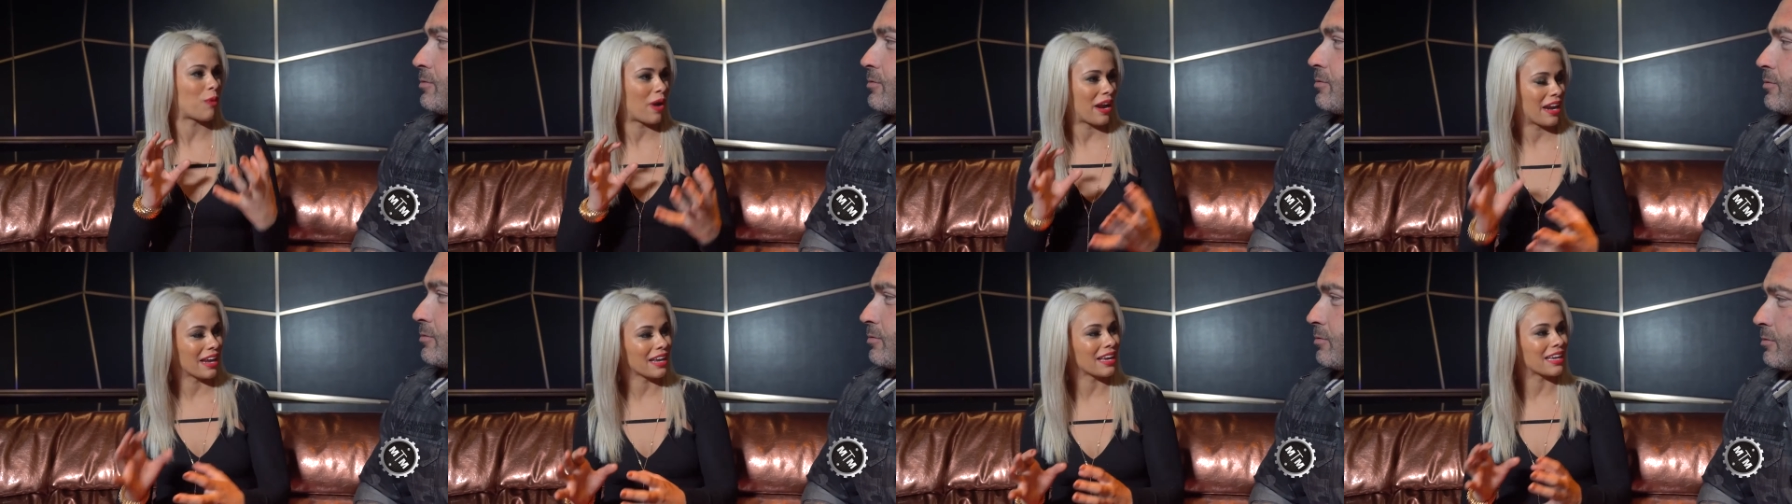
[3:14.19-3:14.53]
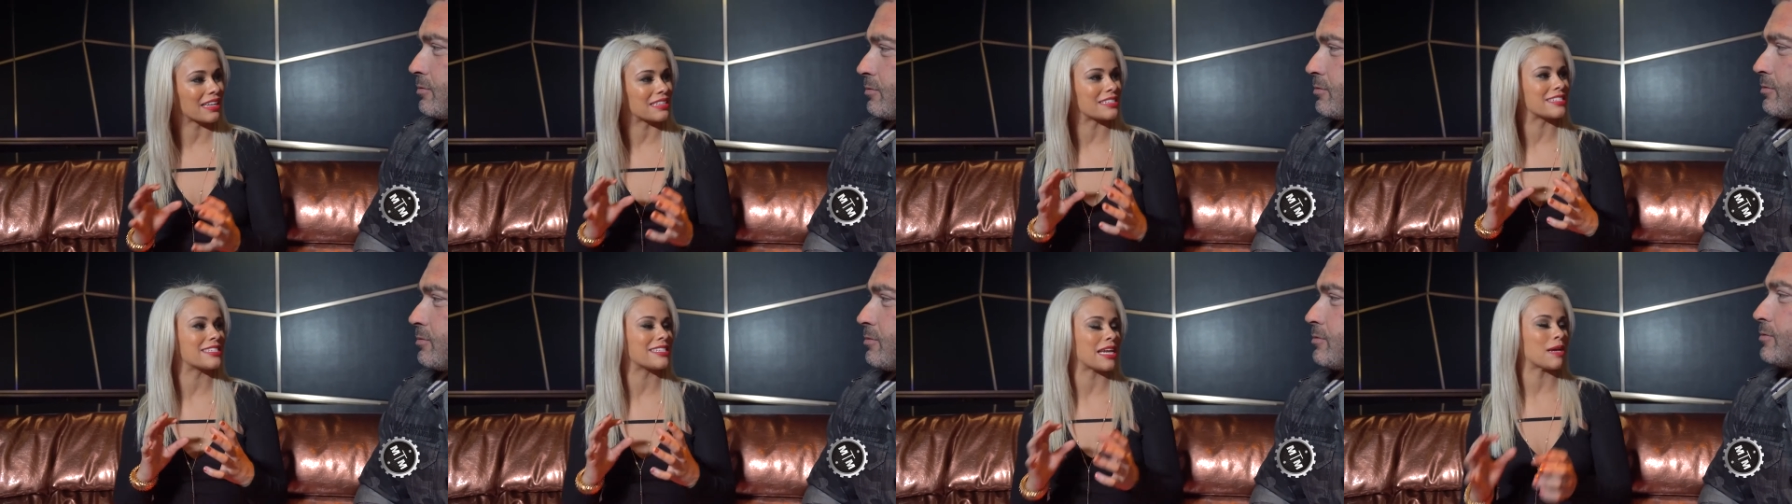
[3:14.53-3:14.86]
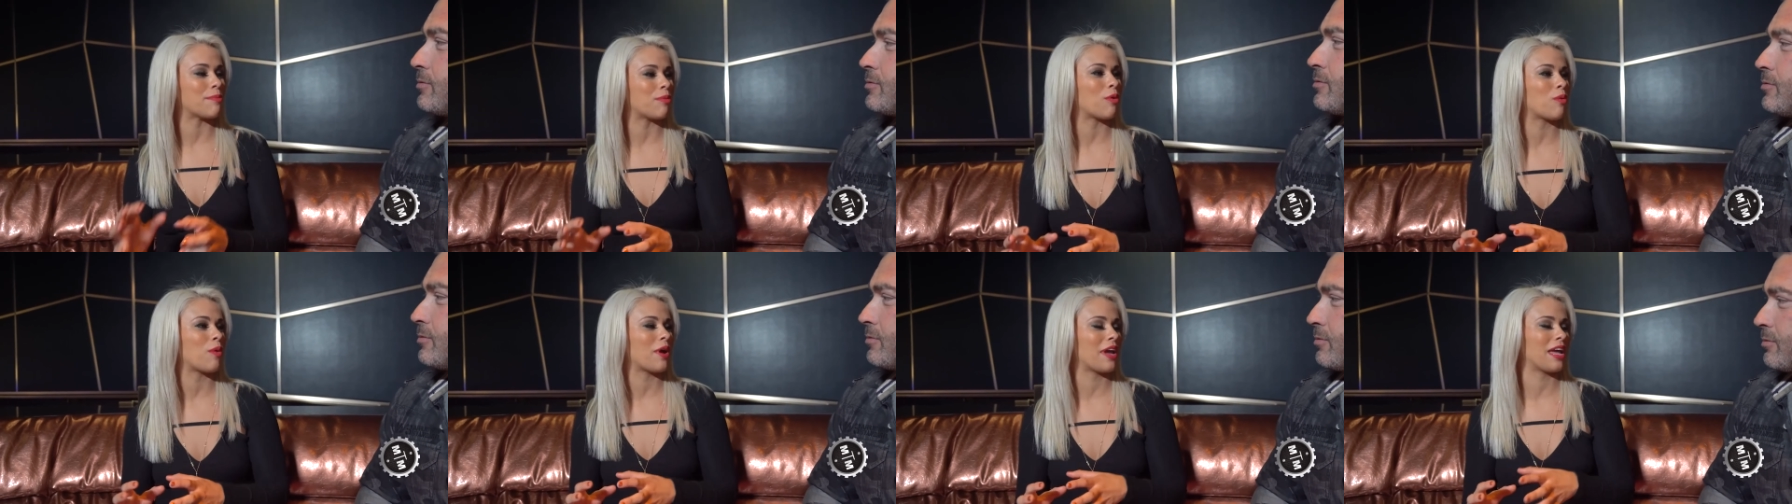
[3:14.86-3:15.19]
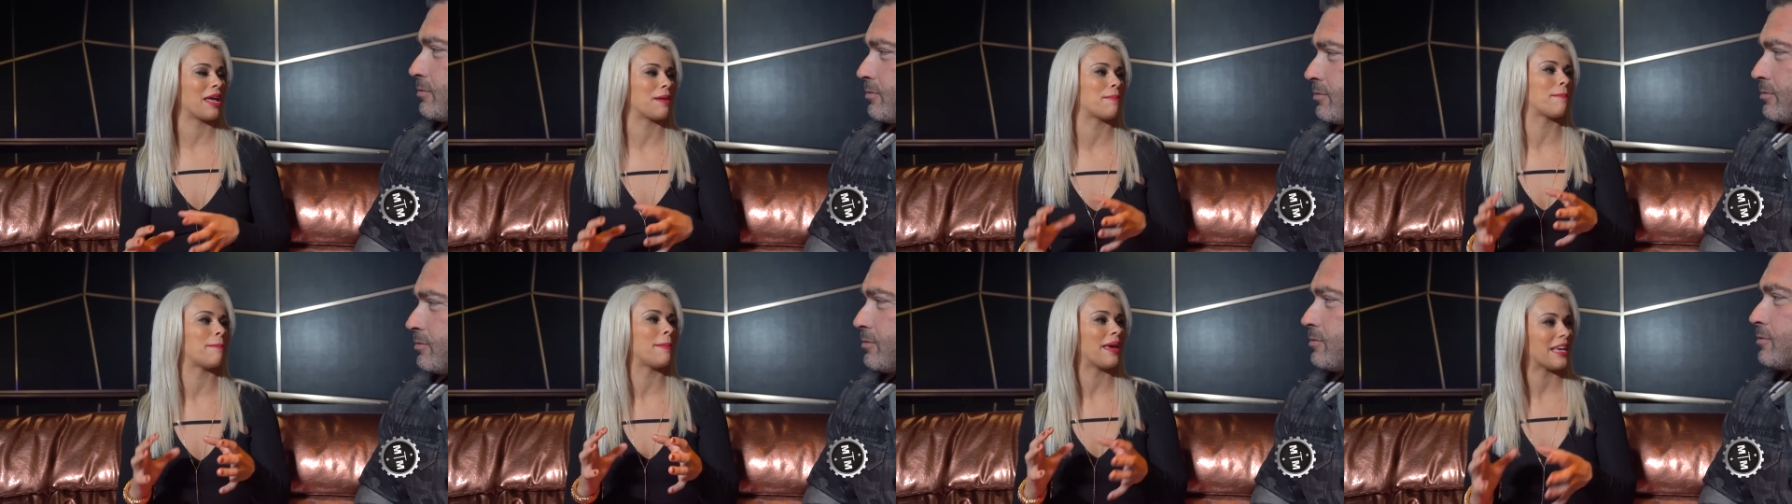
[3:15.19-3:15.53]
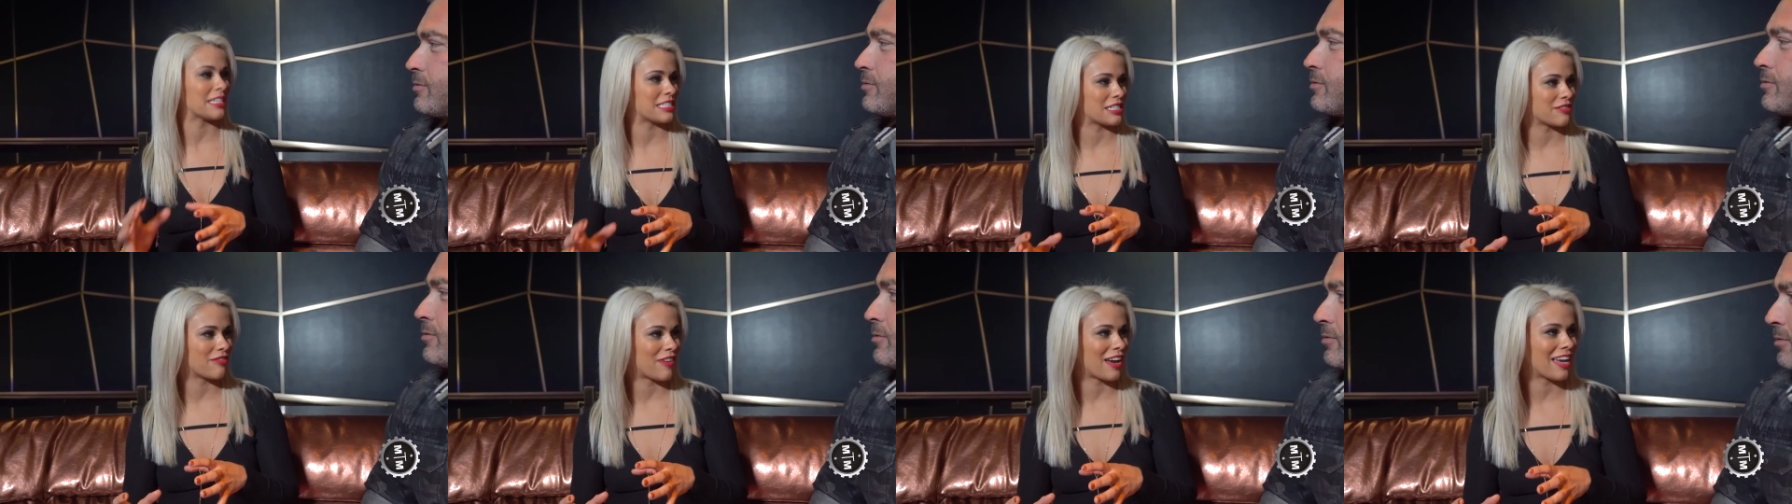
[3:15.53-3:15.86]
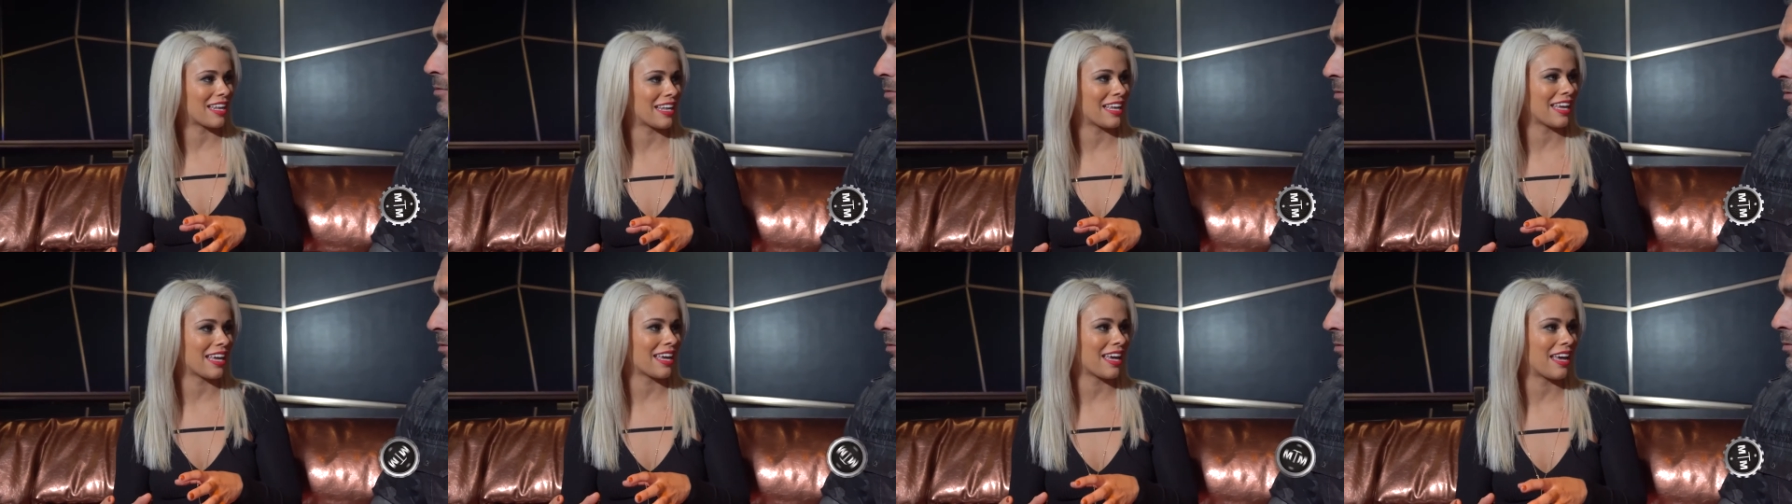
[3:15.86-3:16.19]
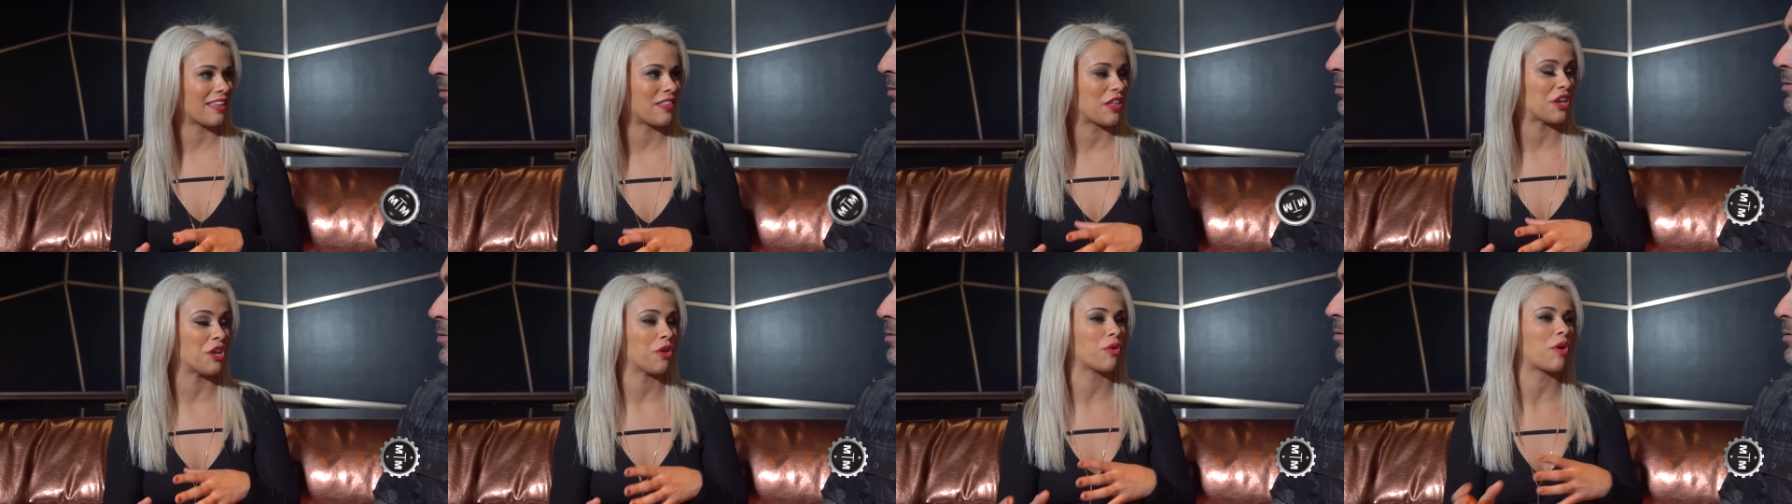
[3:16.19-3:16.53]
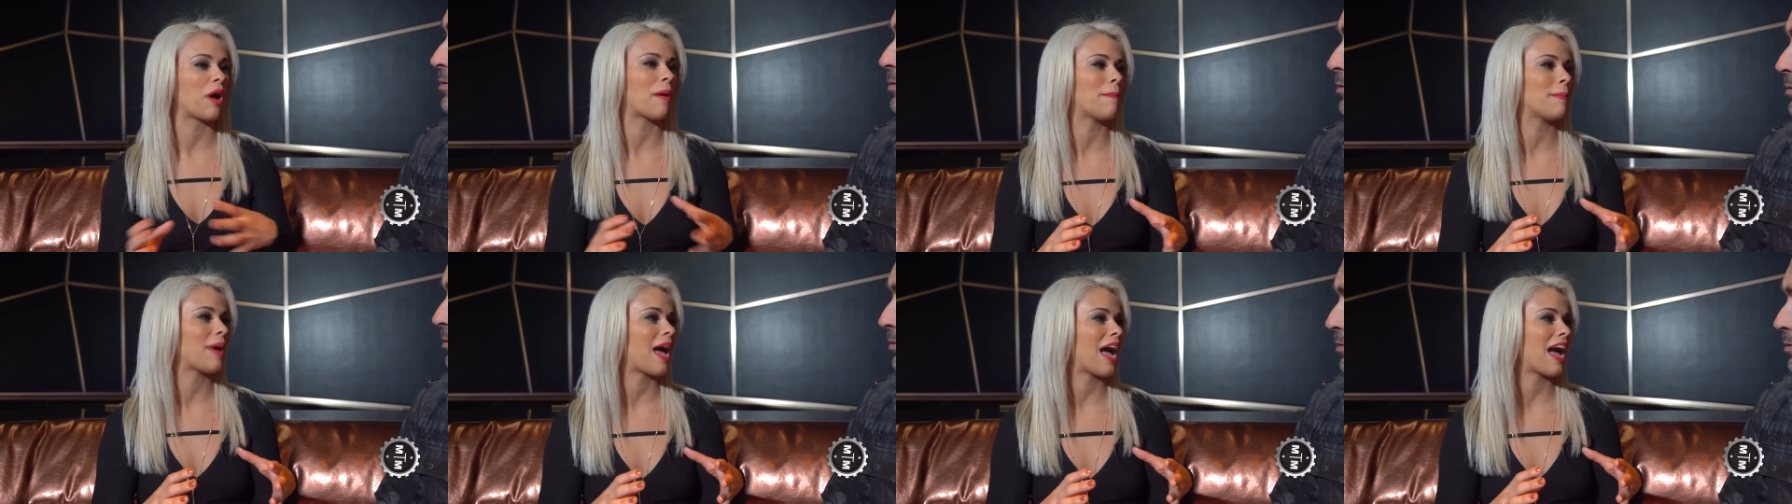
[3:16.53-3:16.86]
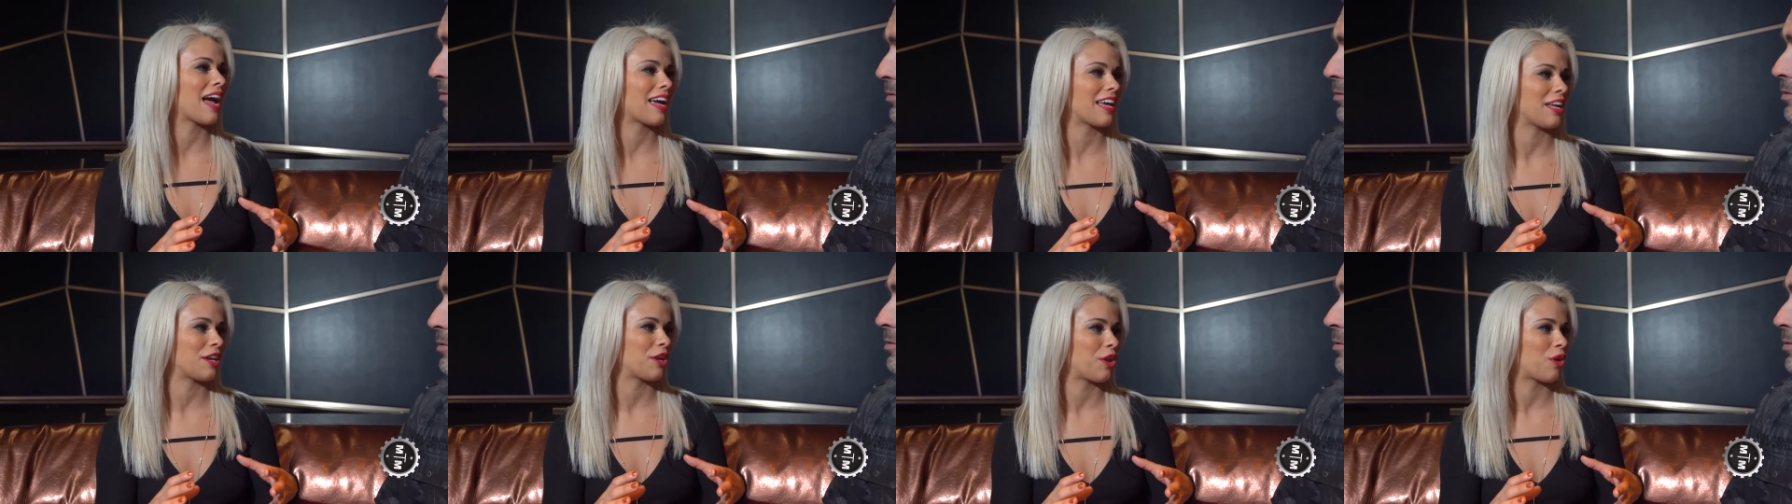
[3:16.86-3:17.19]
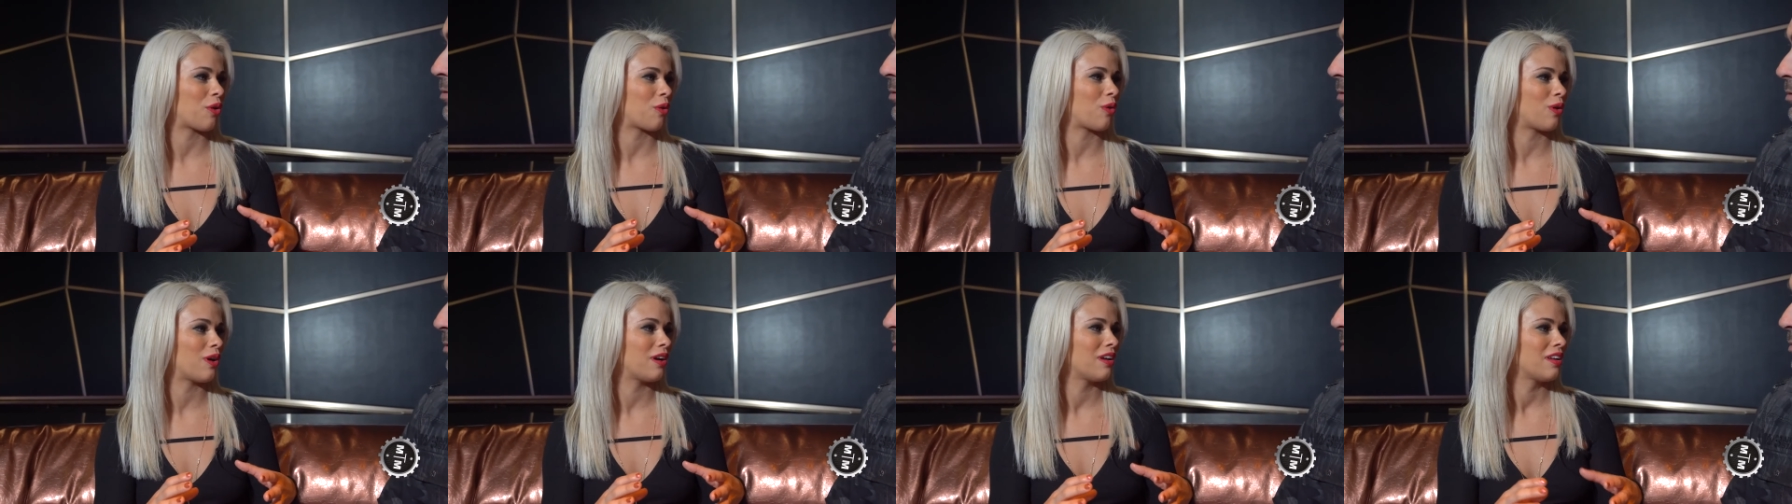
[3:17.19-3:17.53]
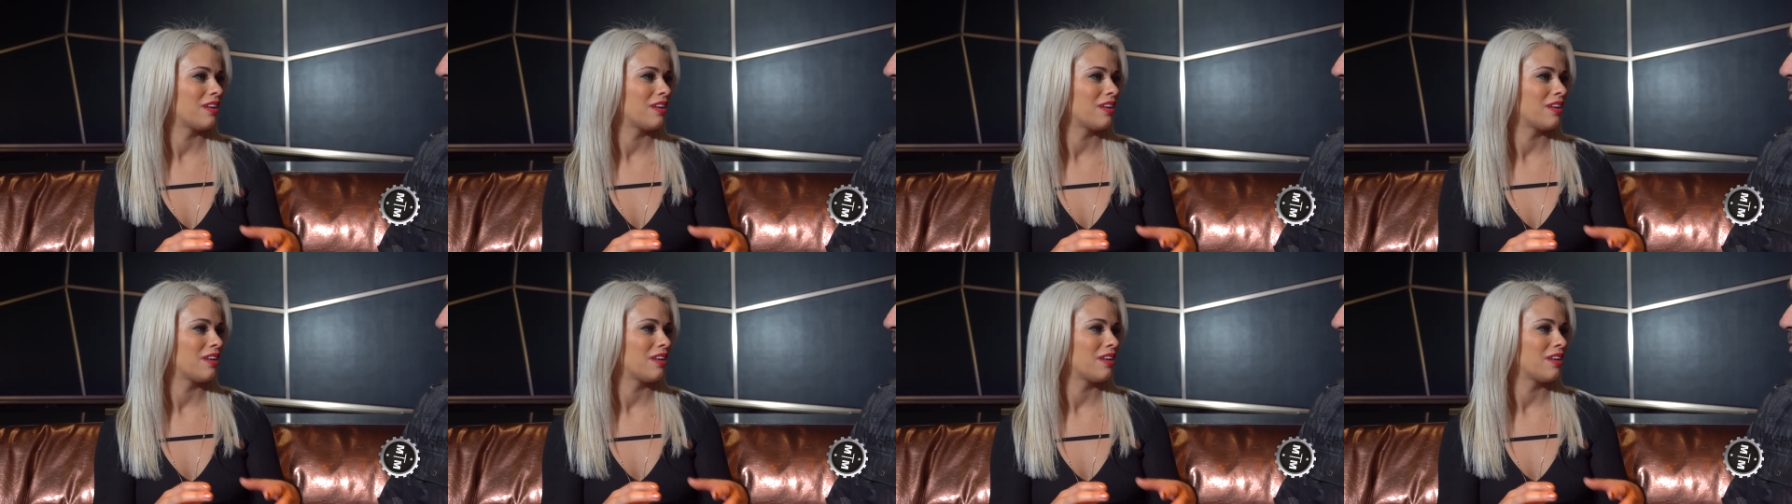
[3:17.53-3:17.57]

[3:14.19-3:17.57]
break and step away and miss fighting, and then you come back and you